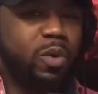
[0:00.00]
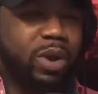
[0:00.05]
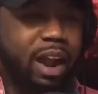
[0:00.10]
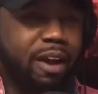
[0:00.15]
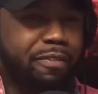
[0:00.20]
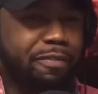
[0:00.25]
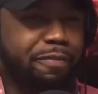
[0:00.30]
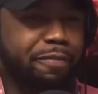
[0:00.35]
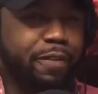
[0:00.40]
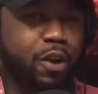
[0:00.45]

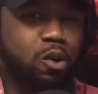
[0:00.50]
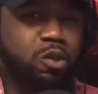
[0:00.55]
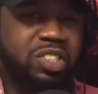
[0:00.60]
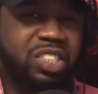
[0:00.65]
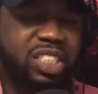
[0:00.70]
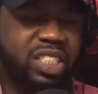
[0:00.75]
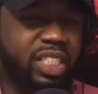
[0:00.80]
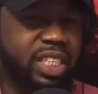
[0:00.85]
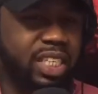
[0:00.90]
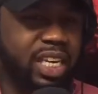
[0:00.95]
I
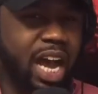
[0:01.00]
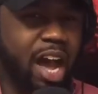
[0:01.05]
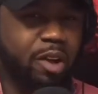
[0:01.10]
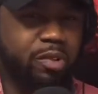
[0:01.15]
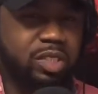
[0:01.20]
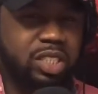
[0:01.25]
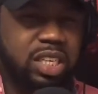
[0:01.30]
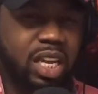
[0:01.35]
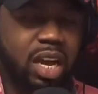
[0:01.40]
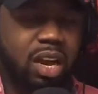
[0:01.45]
first seen her, I
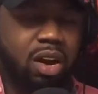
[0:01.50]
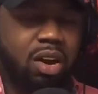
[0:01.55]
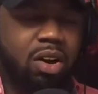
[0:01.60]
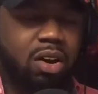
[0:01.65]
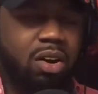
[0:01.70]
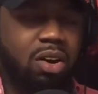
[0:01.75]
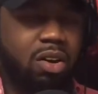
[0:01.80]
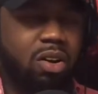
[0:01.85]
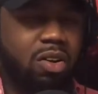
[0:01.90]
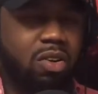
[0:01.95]
was like,
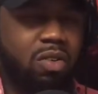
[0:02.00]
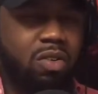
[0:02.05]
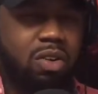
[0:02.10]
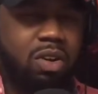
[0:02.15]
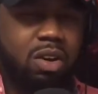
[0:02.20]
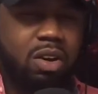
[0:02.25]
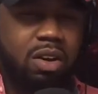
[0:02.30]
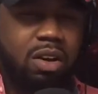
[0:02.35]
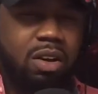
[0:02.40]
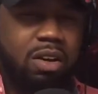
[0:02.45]
oh
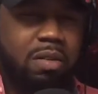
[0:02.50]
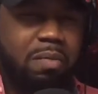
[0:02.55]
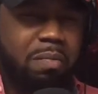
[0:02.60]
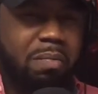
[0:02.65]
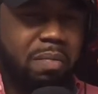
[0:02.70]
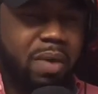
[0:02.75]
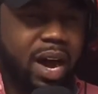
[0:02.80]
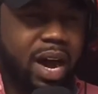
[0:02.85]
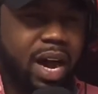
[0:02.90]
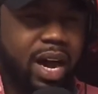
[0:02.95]

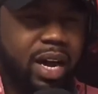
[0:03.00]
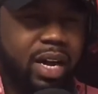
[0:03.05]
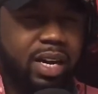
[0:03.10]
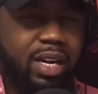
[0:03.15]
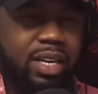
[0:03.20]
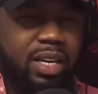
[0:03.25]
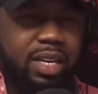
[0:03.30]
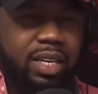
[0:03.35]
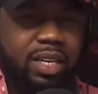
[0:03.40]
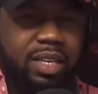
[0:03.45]
my
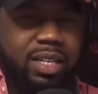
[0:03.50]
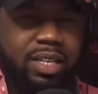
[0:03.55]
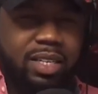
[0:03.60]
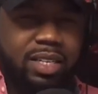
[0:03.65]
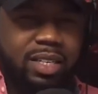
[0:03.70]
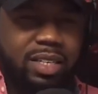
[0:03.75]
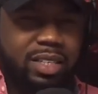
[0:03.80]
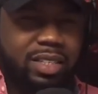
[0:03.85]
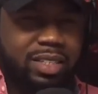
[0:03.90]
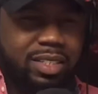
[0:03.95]

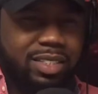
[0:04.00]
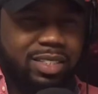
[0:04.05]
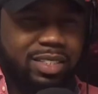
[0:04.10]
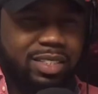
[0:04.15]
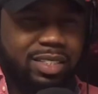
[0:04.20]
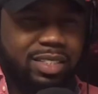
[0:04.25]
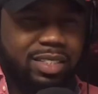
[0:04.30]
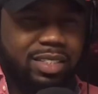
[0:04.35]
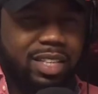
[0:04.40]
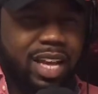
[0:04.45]

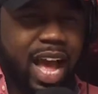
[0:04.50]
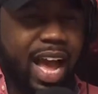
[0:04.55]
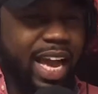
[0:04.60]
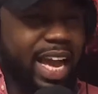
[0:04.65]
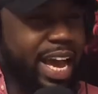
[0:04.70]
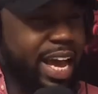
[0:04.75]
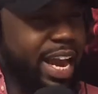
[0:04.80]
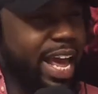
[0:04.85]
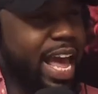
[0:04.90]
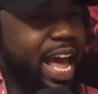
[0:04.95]
goodness, I
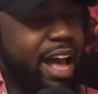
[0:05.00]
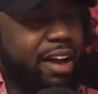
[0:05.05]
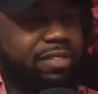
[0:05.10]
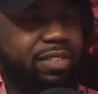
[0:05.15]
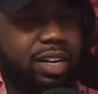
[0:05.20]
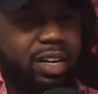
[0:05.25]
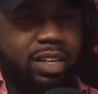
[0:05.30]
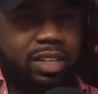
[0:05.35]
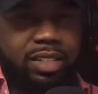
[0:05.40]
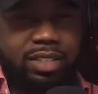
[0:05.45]
gotta have
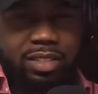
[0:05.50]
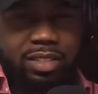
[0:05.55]
her.